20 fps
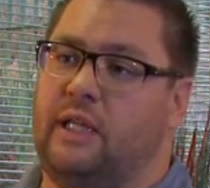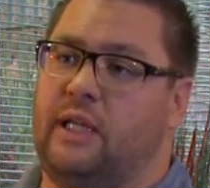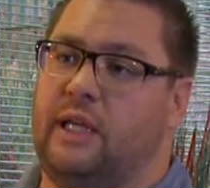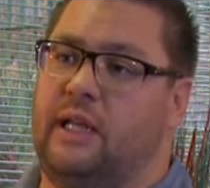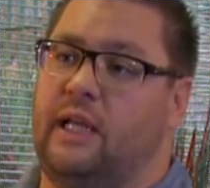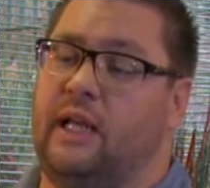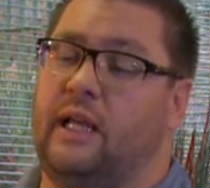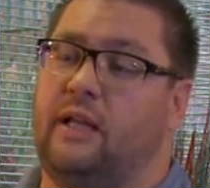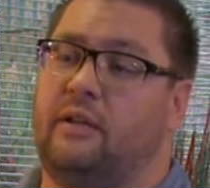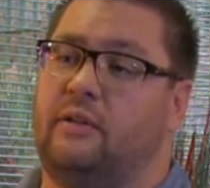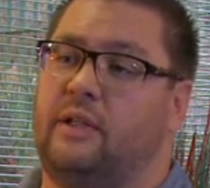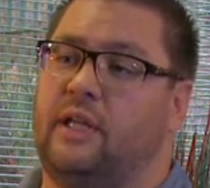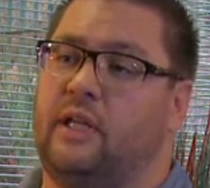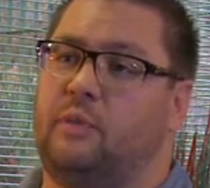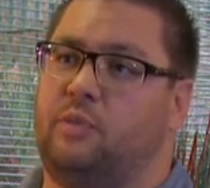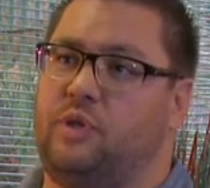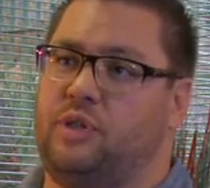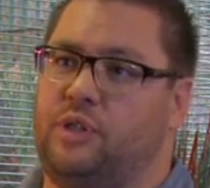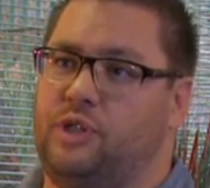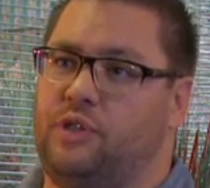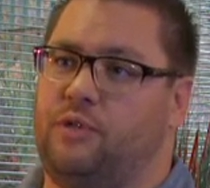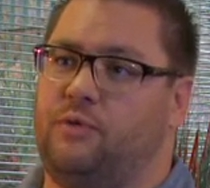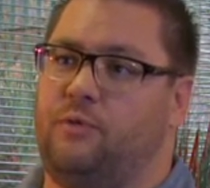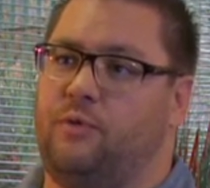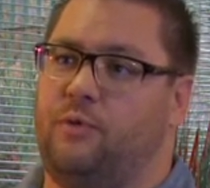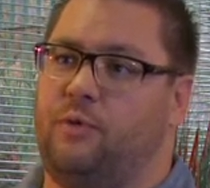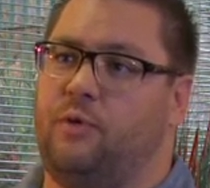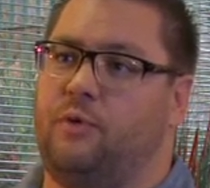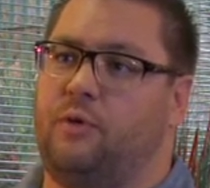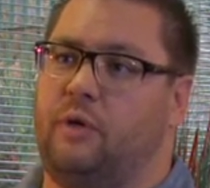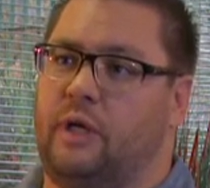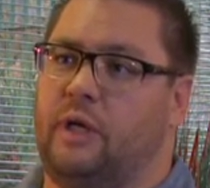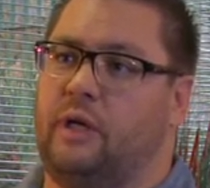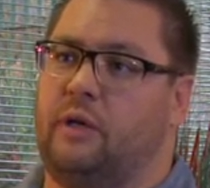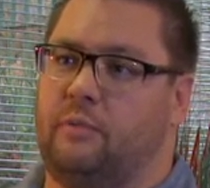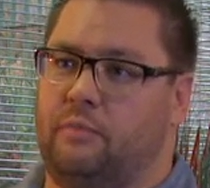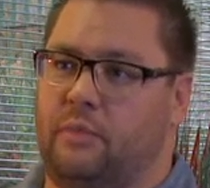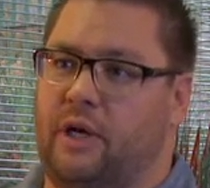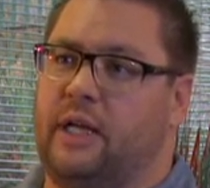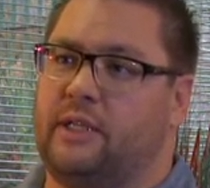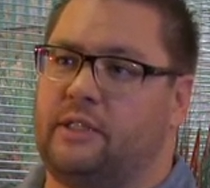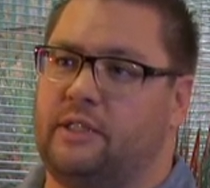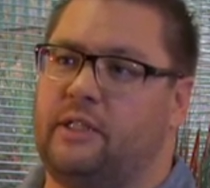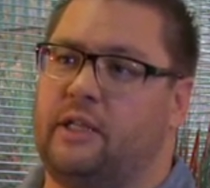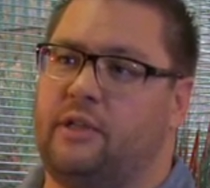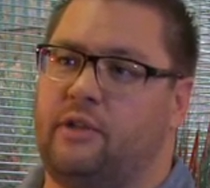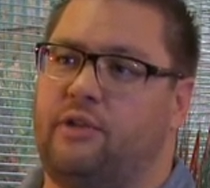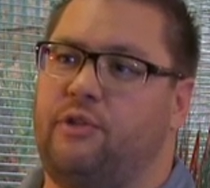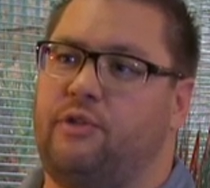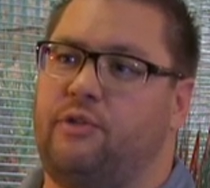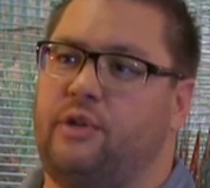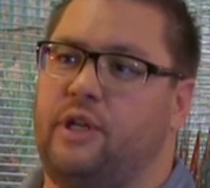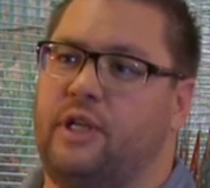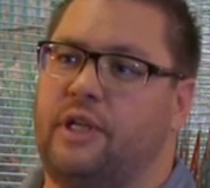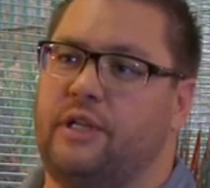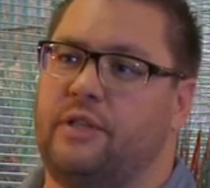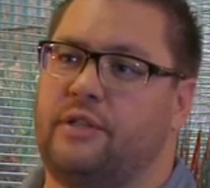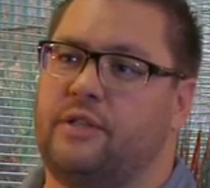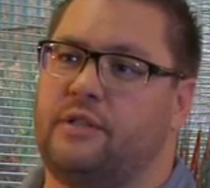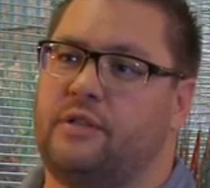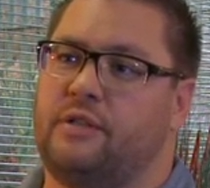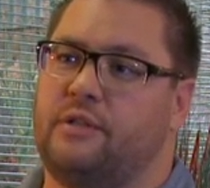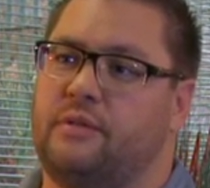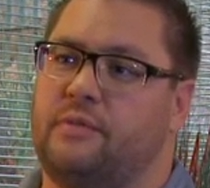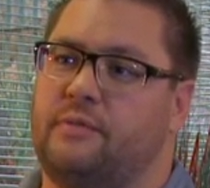and I held that position for about another 3 years.